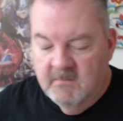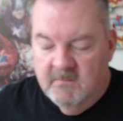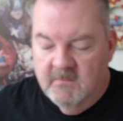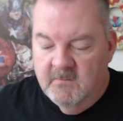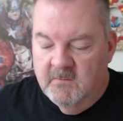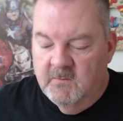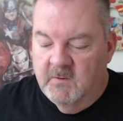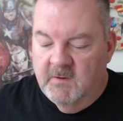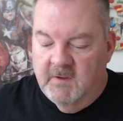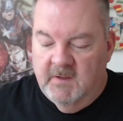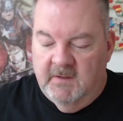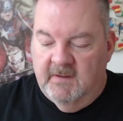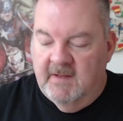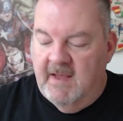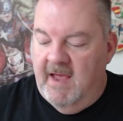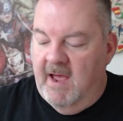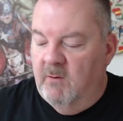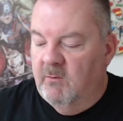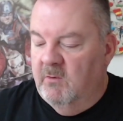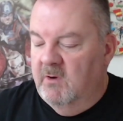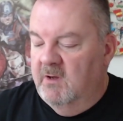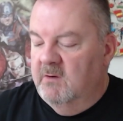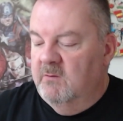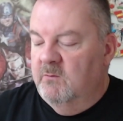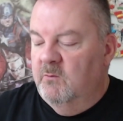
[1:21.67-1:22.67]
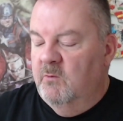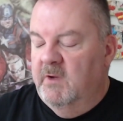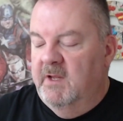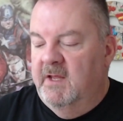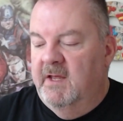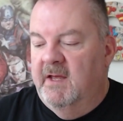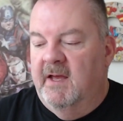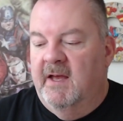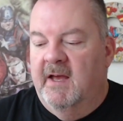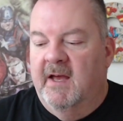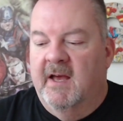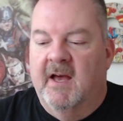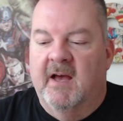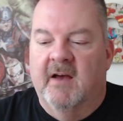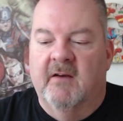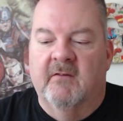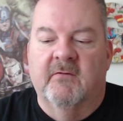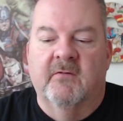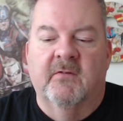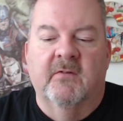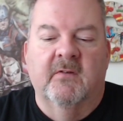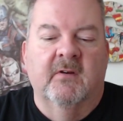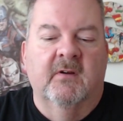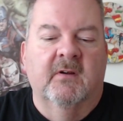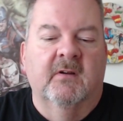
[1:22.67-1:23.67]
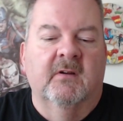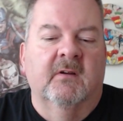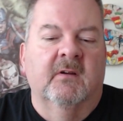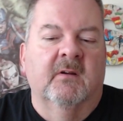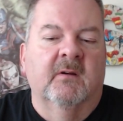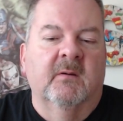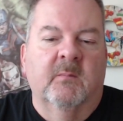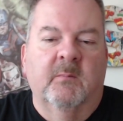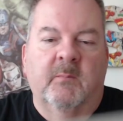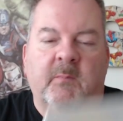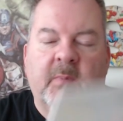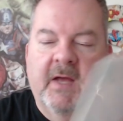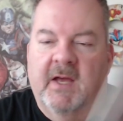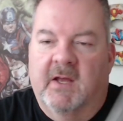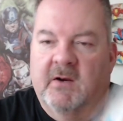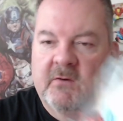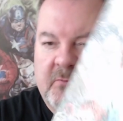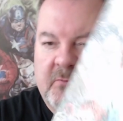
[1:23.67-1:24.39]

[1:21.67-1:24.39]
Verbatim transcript: And at that one we have Ben